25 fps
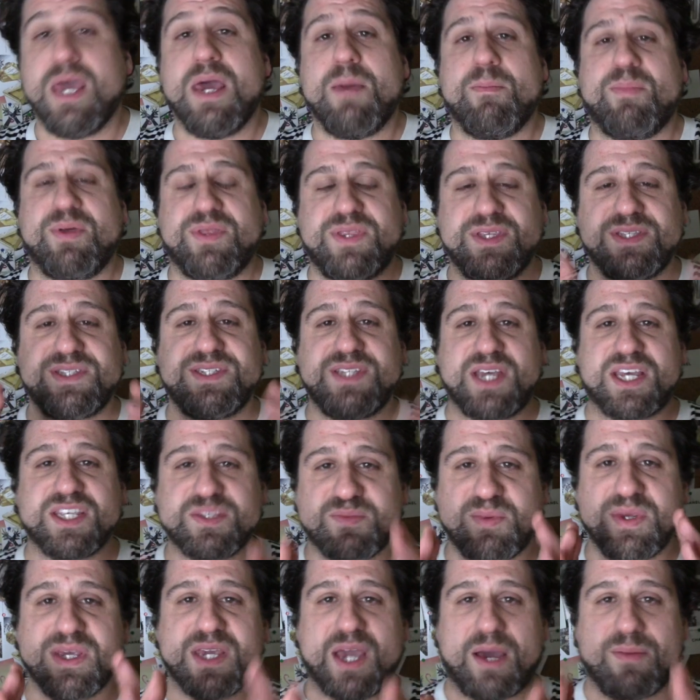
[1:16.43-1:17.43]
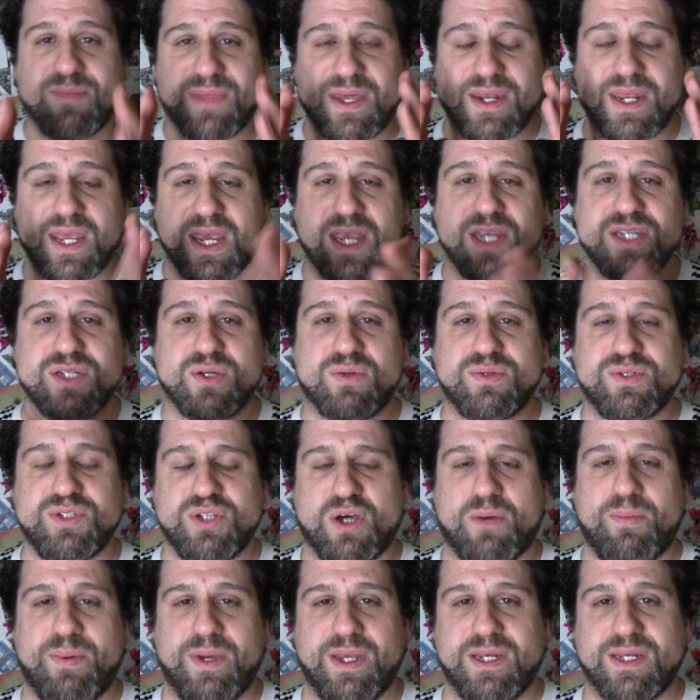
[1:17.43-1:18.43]
But this does bring up that age-old
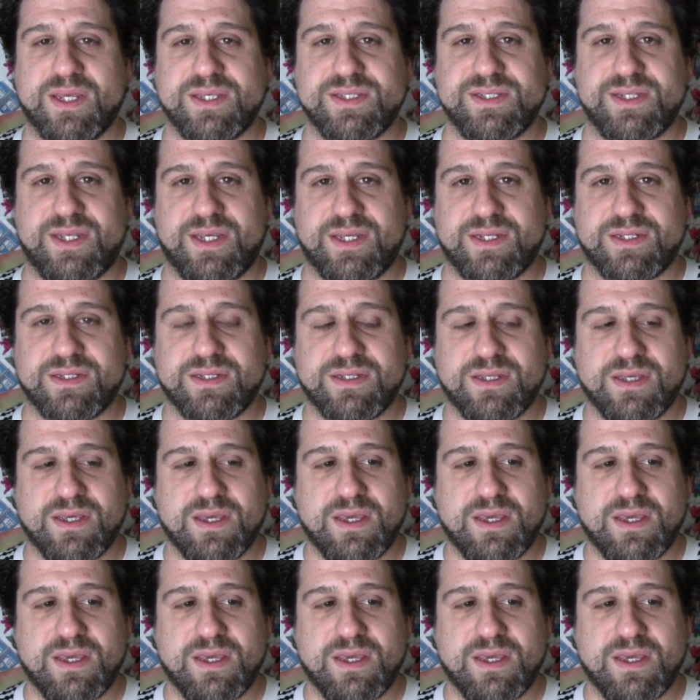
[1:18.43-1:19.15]
topic, doesn't it?